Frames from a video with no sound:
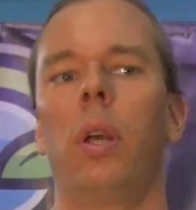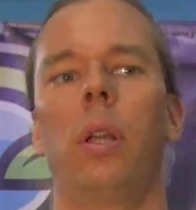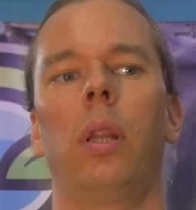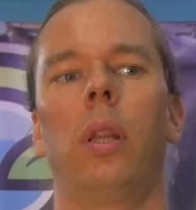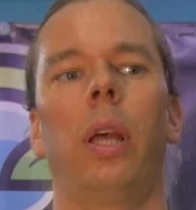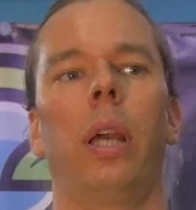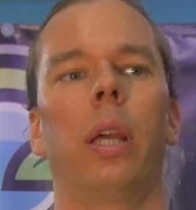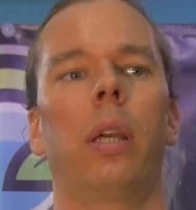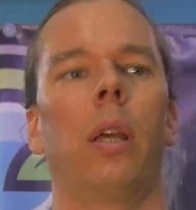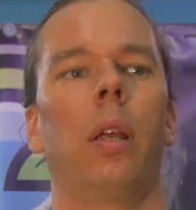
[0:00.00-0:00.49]

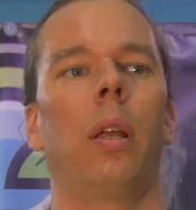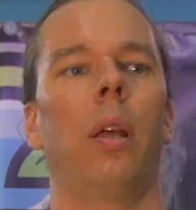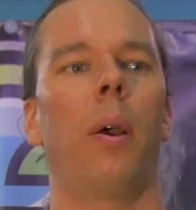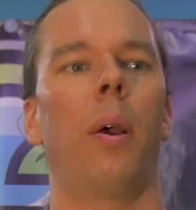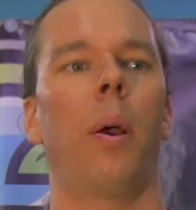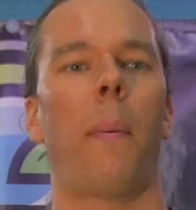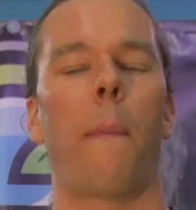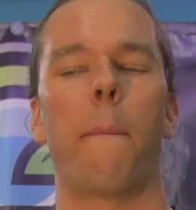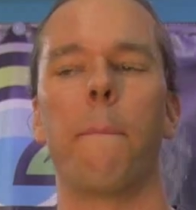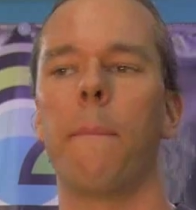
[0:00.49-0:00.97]
like
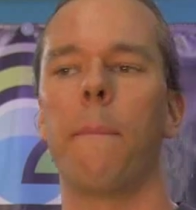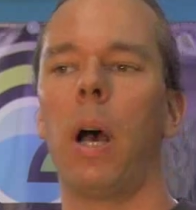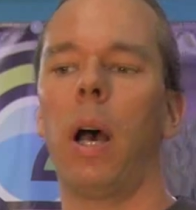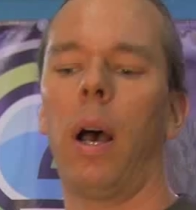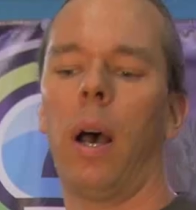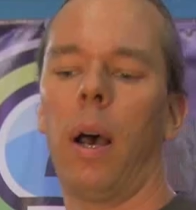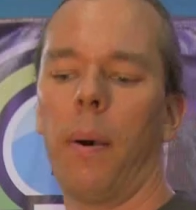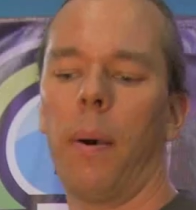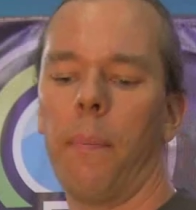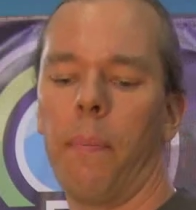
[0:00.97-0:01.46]

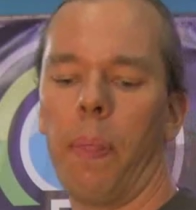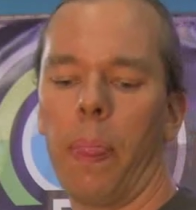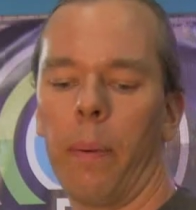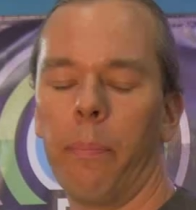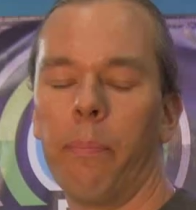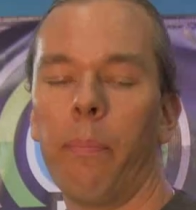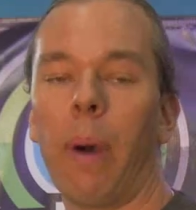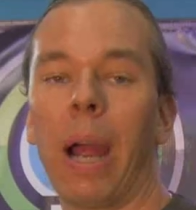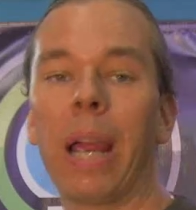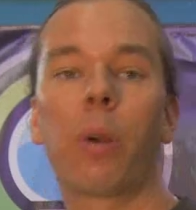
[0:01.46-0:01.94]
uh,
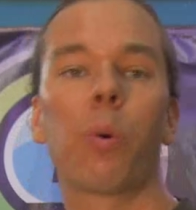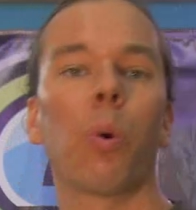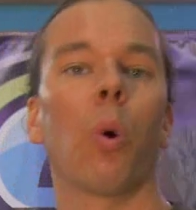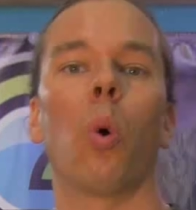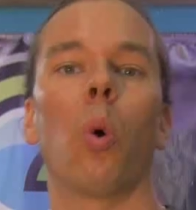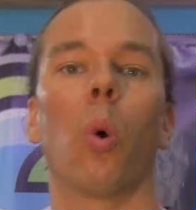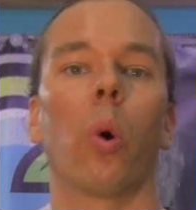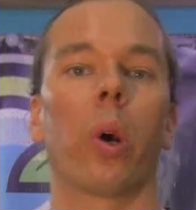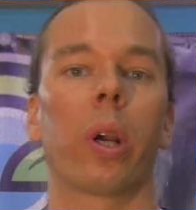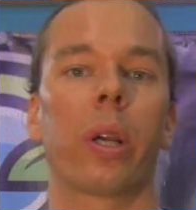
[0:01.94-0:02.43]

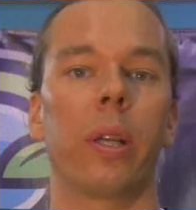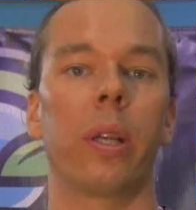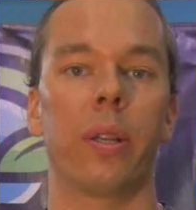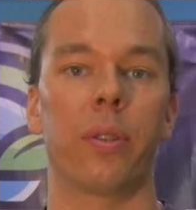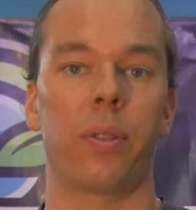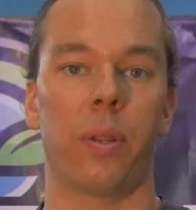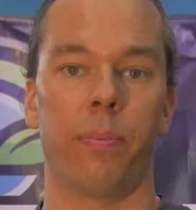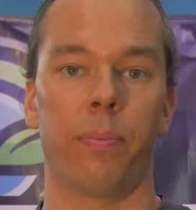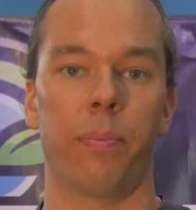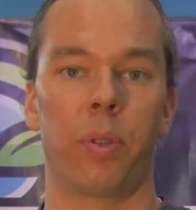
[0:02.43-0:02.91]

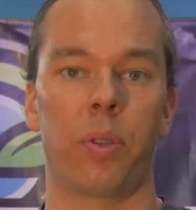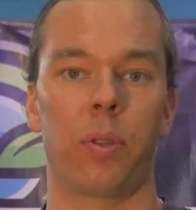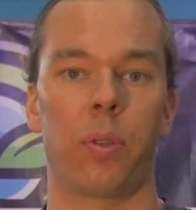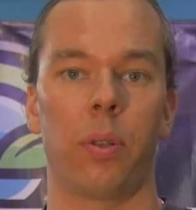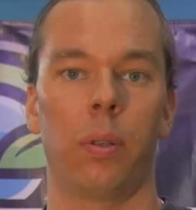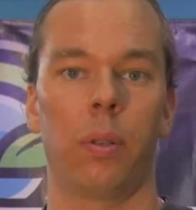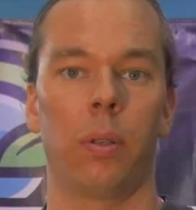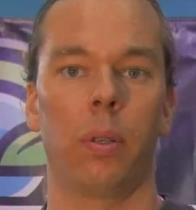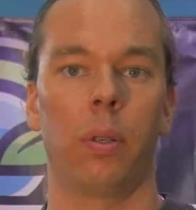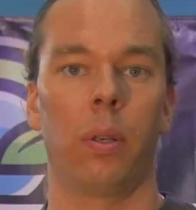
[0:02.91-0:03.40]

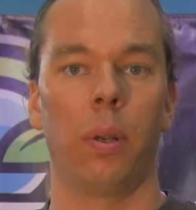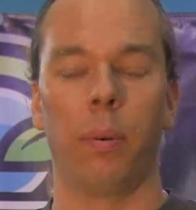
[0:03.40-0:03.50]
microorganisms,